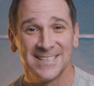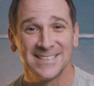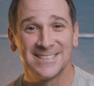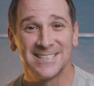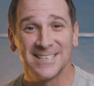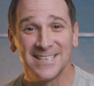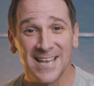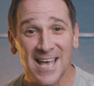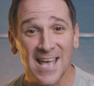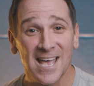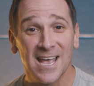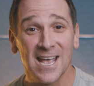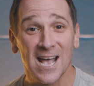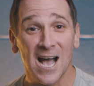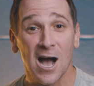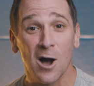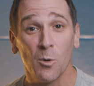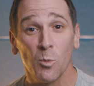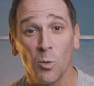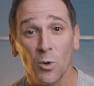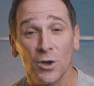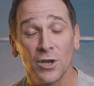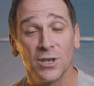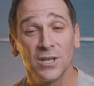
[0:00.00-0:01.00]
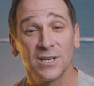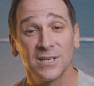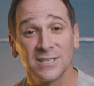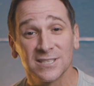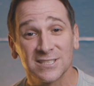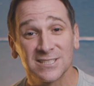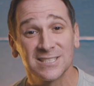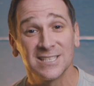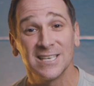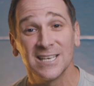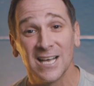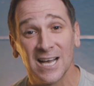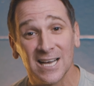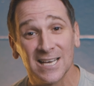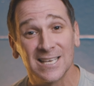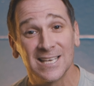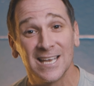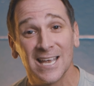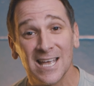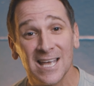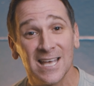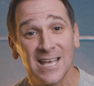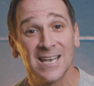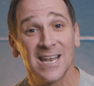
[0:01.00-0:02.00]
Today, I want you to see
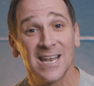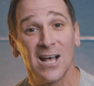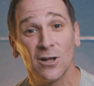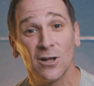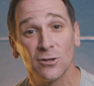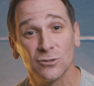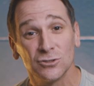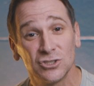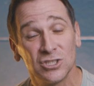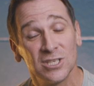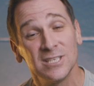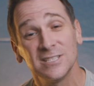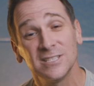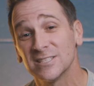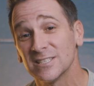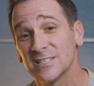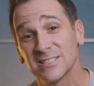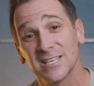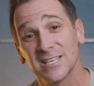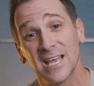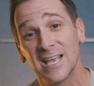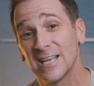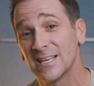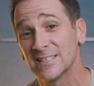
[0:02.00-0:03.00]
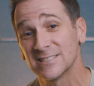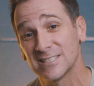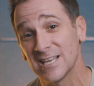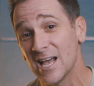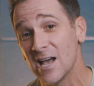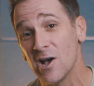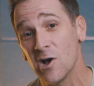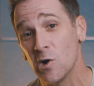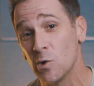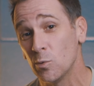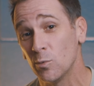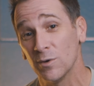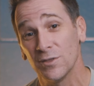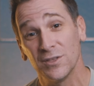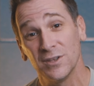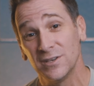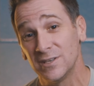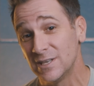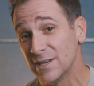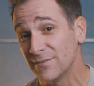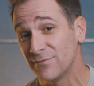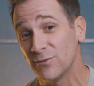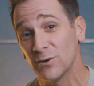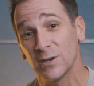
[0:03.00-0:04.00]
again how Jesus hangs out with a
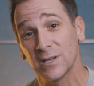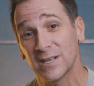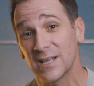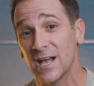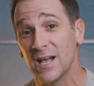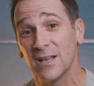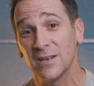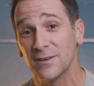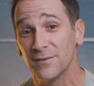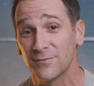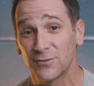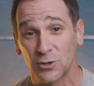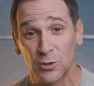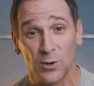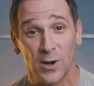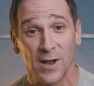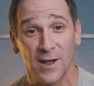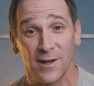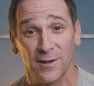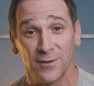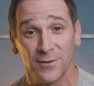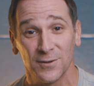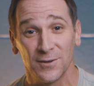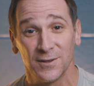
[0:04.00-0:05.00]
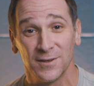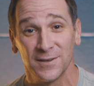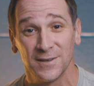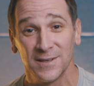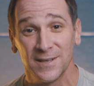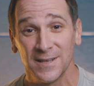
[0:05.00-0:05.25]
different kind of crowd.